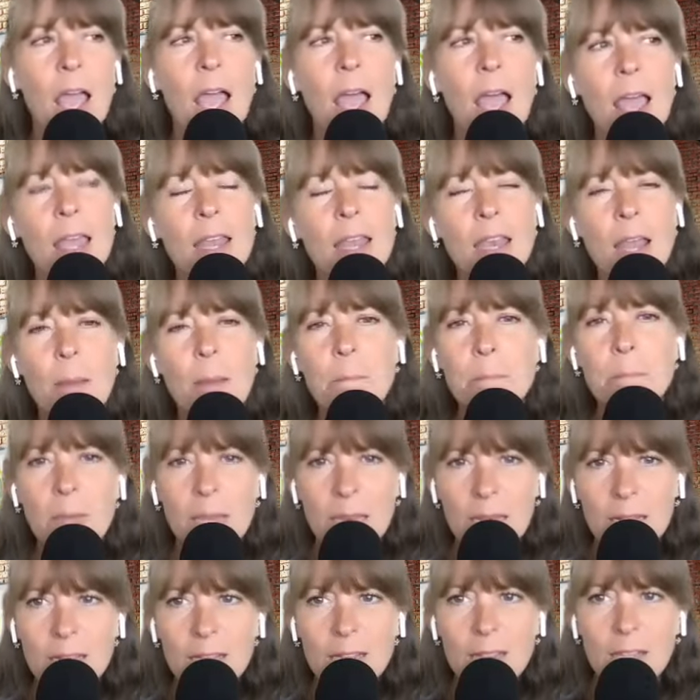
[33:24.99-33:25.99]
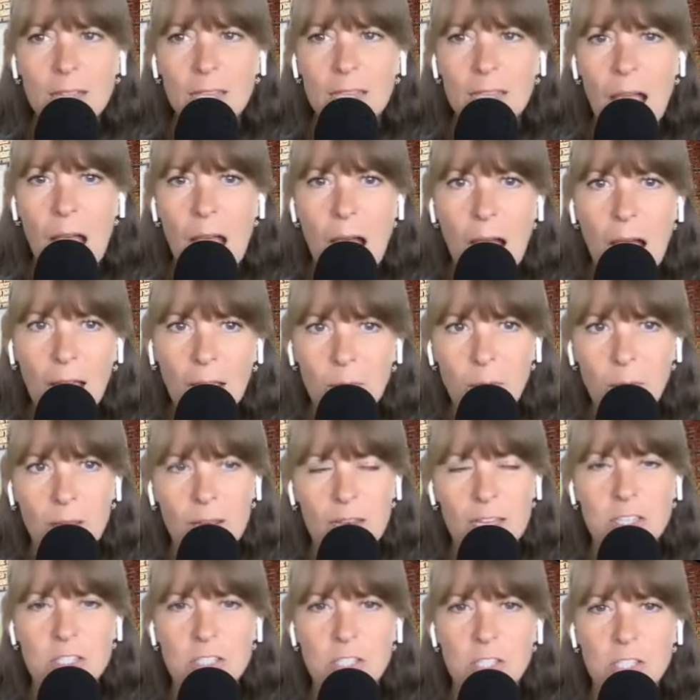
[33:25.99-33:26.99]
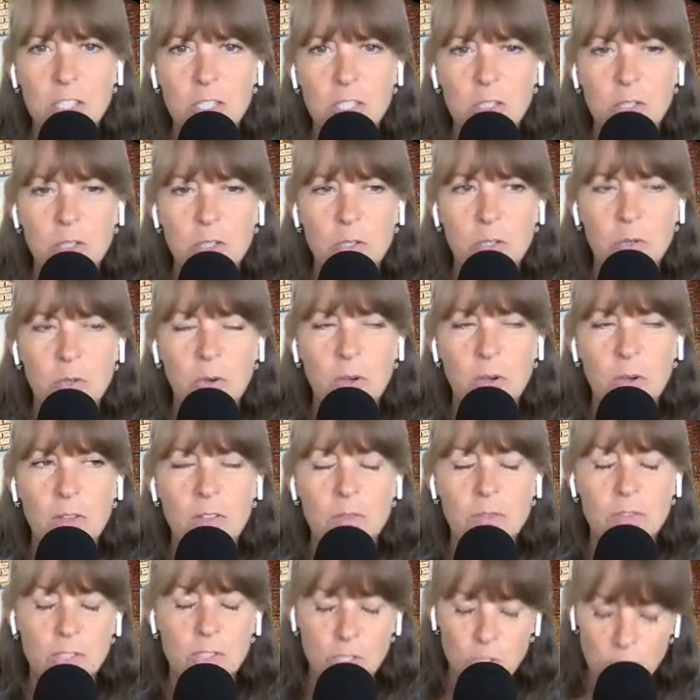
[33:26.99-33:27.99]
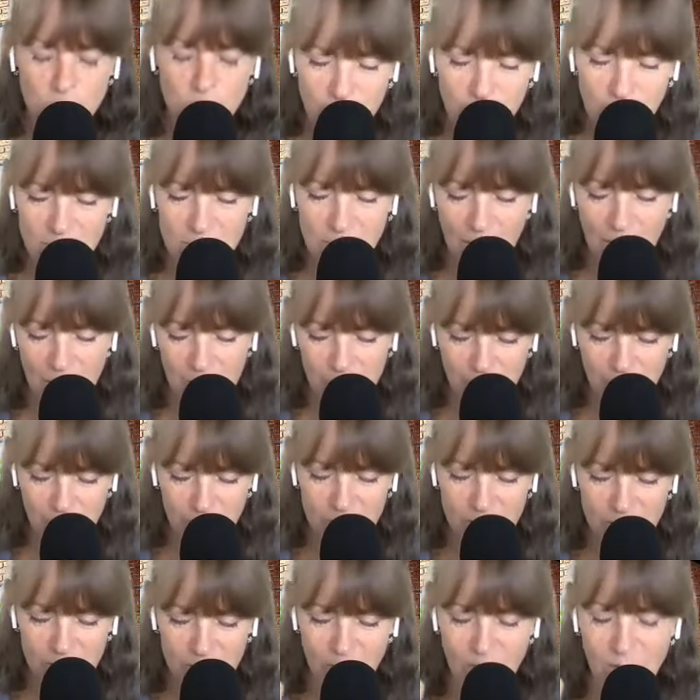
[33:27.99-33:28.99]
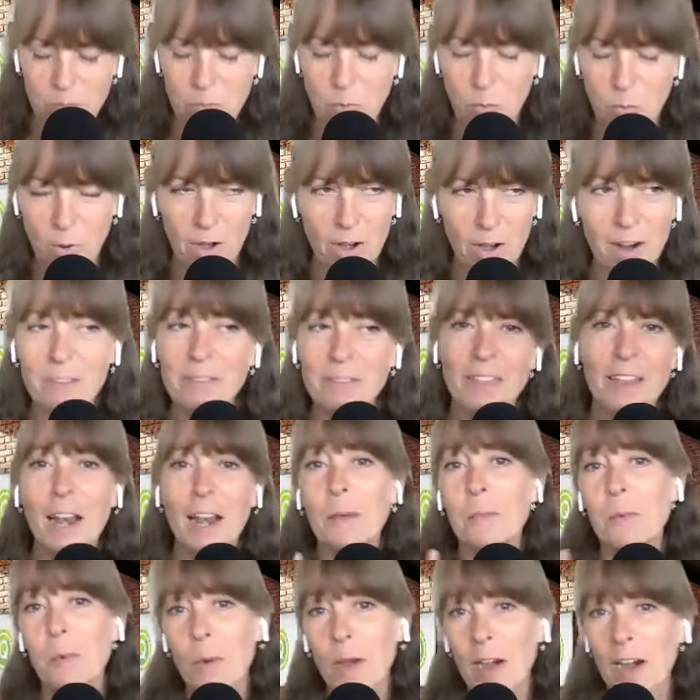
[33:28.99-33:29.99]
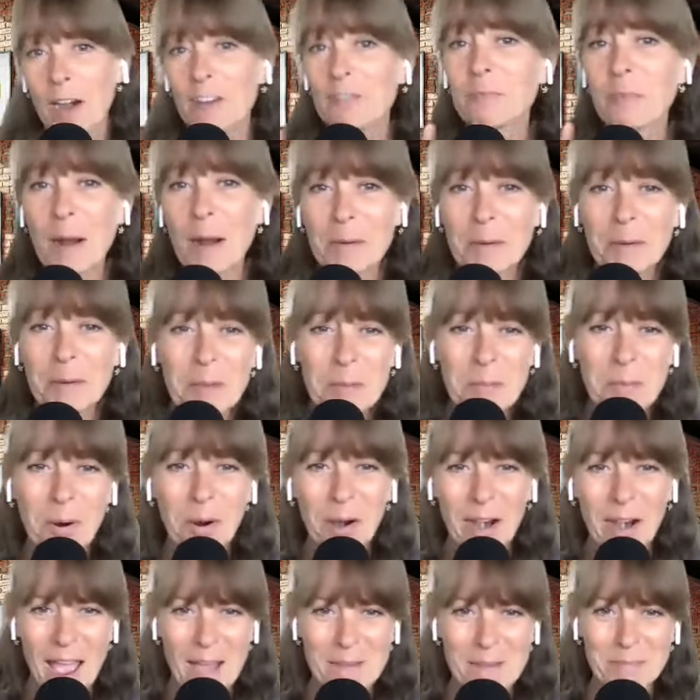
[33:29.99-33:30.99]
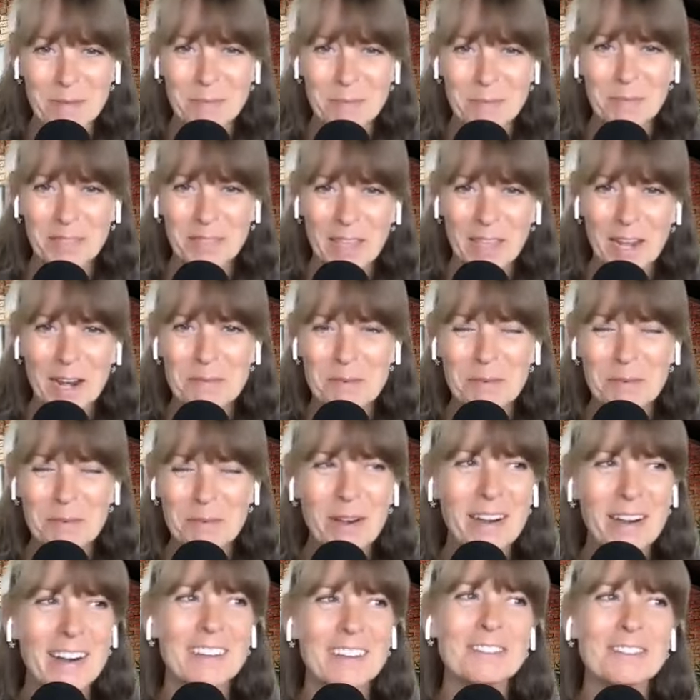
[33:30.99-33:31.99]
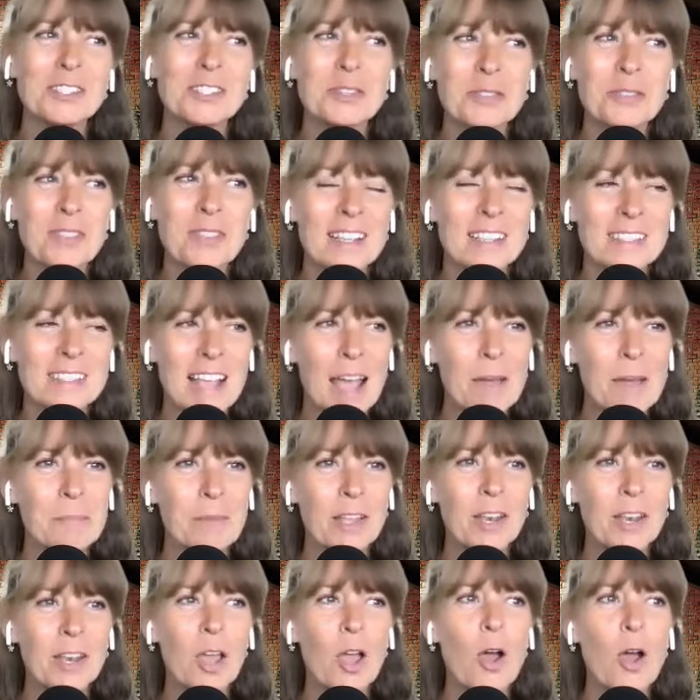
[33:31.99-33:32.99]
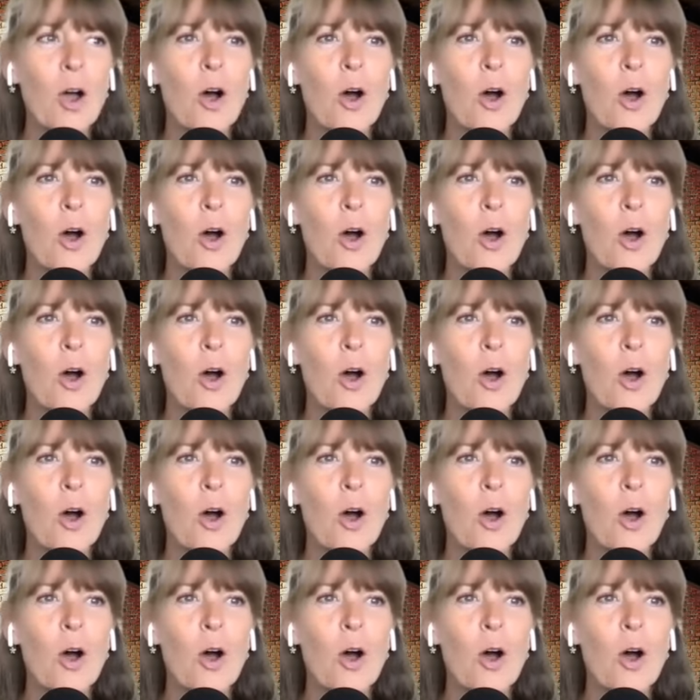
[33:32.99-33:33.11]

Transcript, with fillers: And immediately I went into the two things happened that I'm aware of, probably more happened, but that I'm aware of. Two things happened.